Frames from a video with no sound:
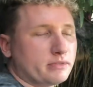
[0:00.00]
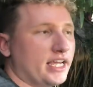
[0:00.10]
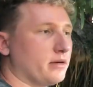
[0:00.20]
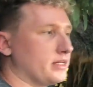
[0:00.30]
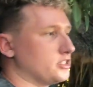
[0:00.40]

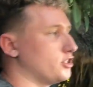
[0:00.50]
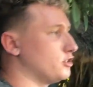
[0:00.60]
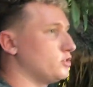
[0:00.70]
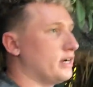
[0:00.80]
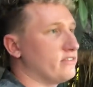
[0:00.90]
camera that
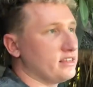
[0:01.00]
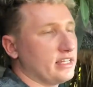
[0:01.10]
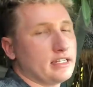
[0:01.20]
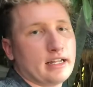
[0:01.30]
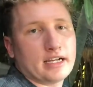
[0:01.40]
shows you
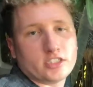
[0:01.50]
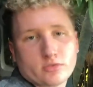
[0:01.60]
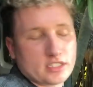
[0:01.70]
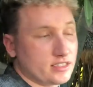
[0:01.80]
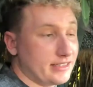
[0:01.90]
everything and nice.
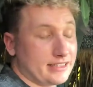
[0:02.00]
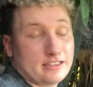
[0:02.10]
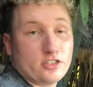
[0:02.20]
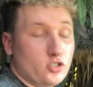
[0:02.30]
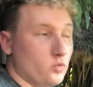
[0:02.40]
This is not the
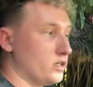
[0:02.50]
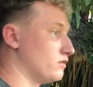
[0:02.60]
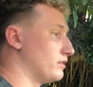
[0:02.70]
new one.